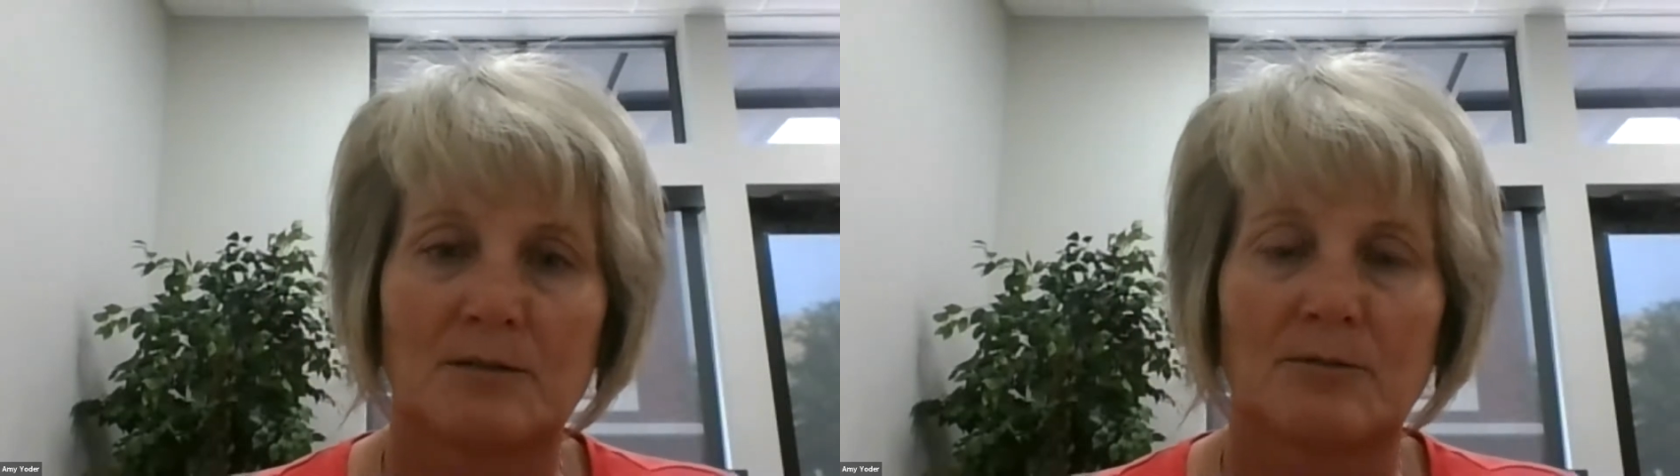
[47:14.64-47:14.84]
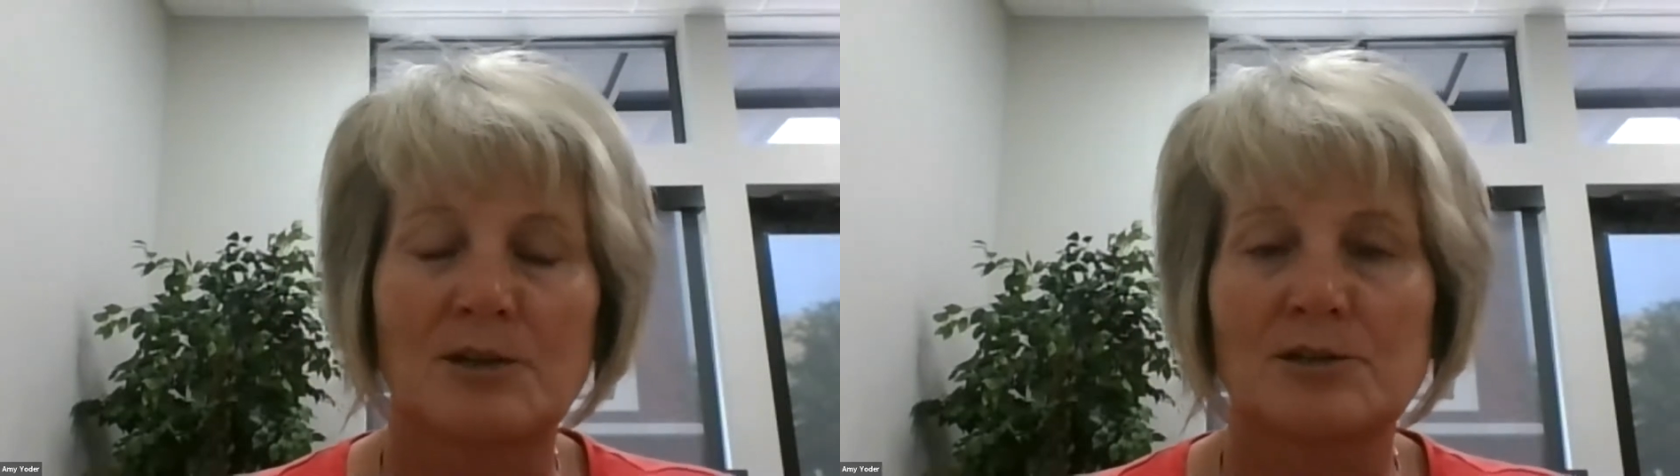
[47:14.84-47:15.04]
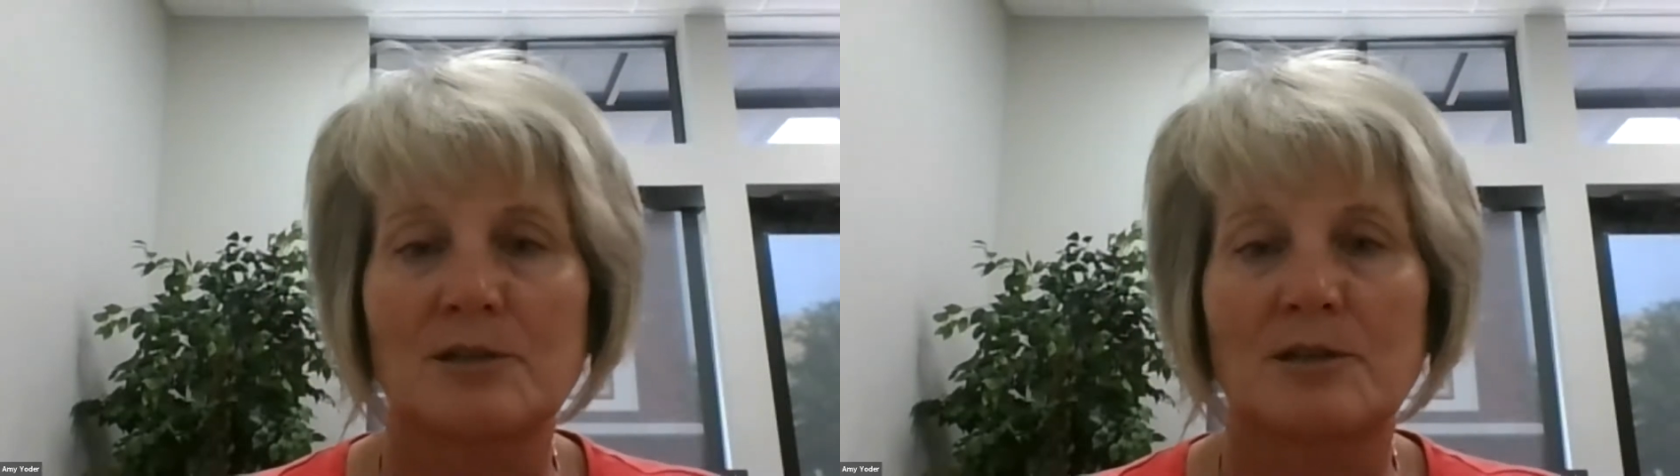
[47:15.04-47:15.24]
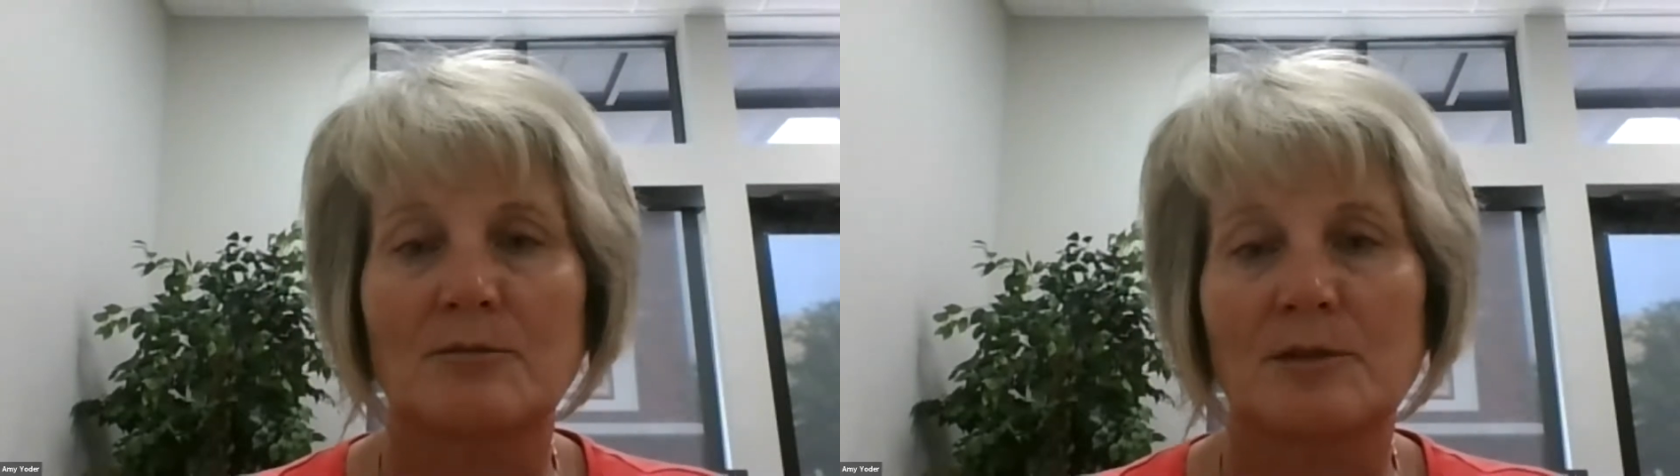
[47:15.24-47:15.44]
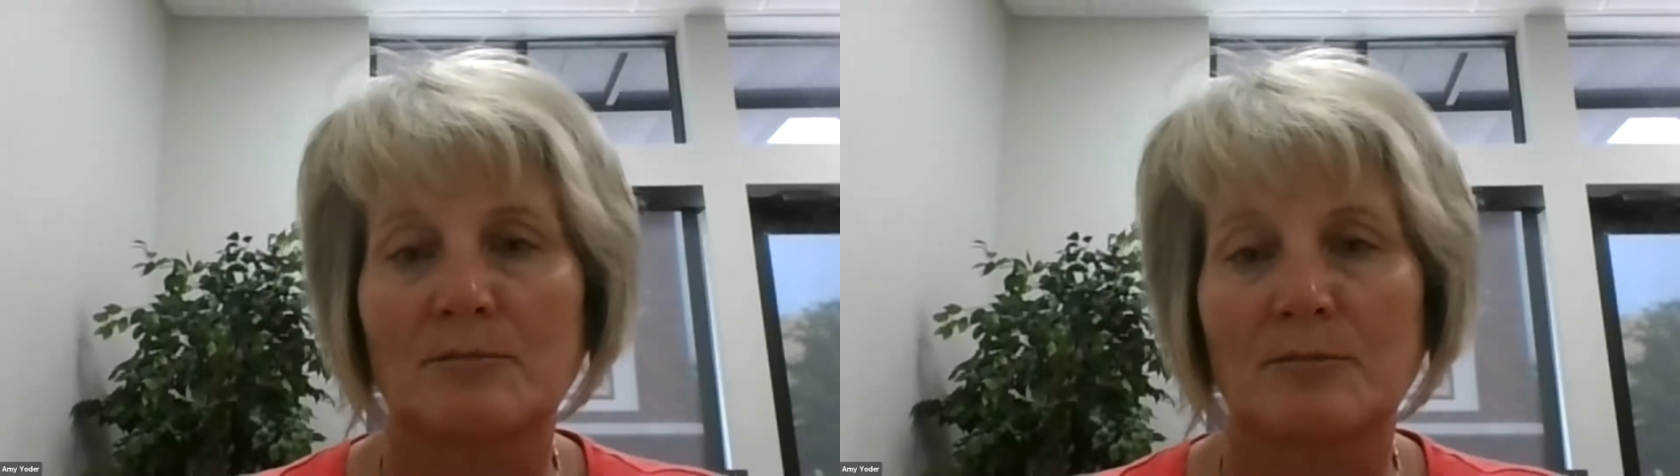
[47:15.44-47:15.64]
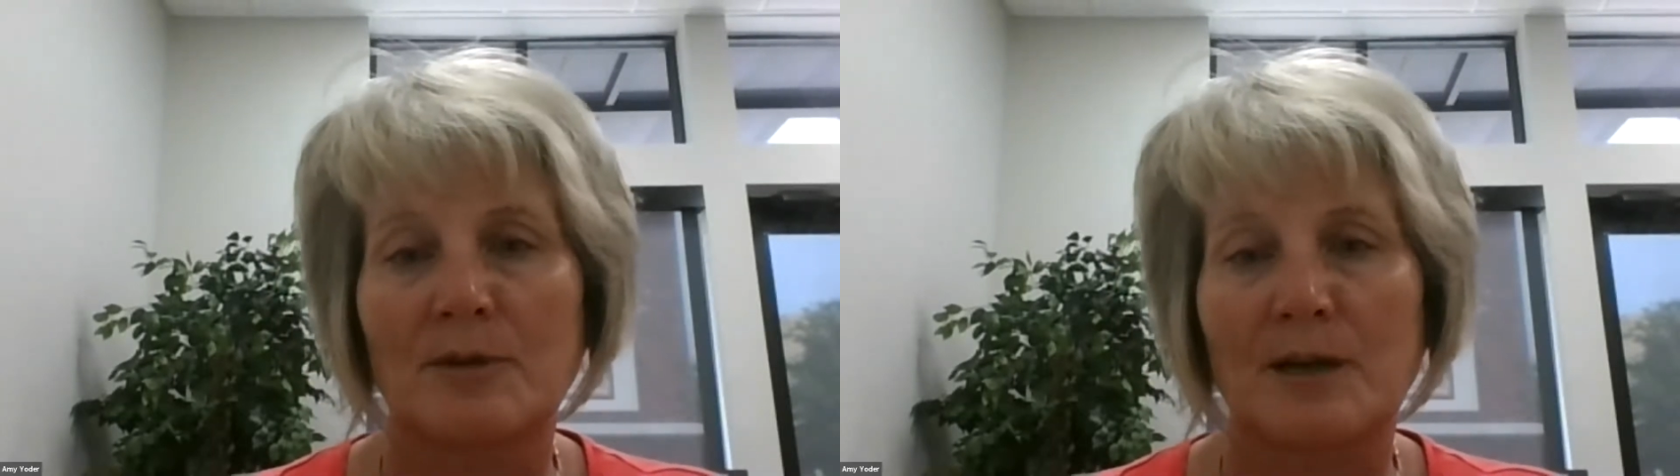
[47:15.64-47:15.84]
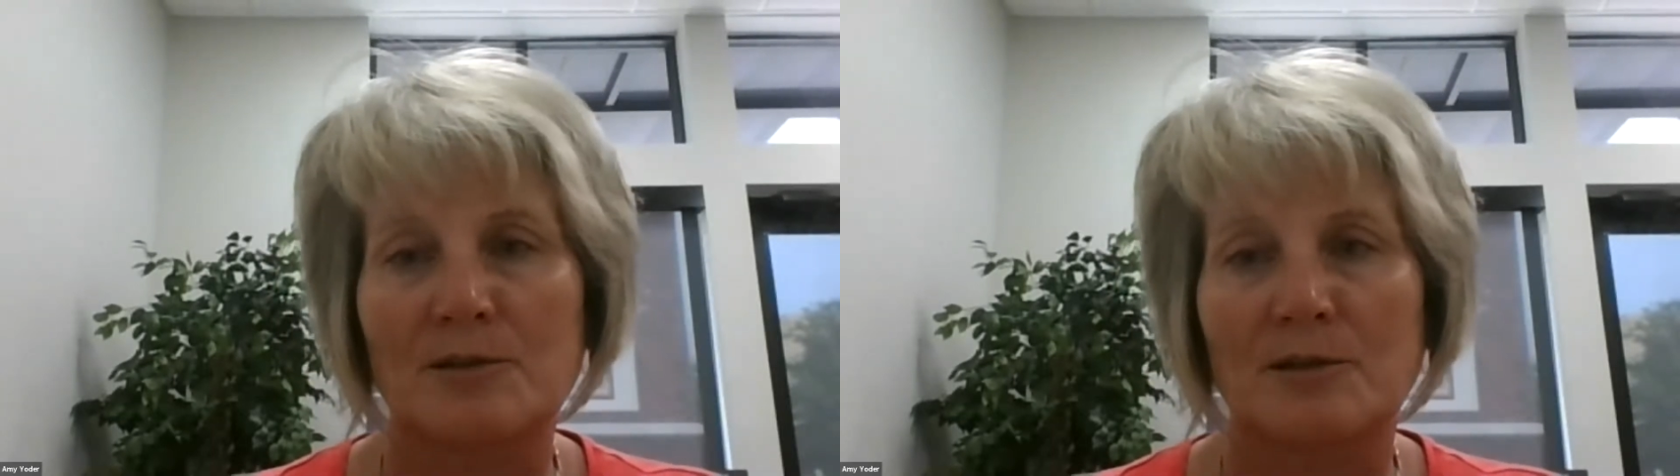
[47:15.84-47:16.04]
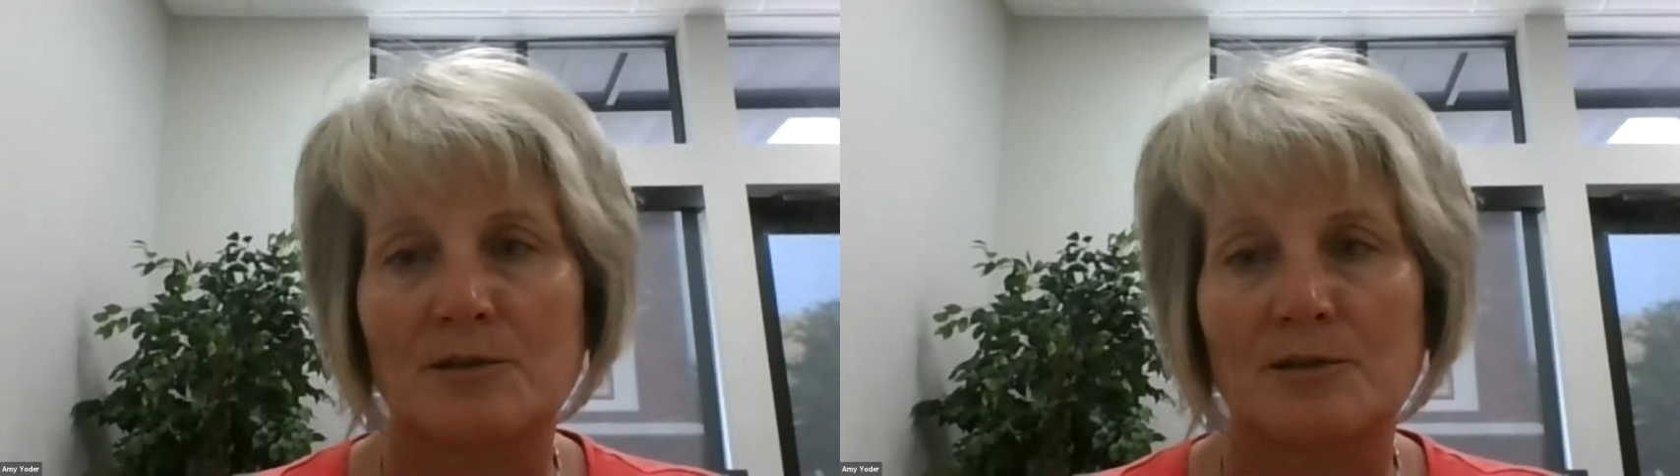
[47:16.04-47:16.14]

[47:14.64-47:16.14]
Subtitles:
We're actually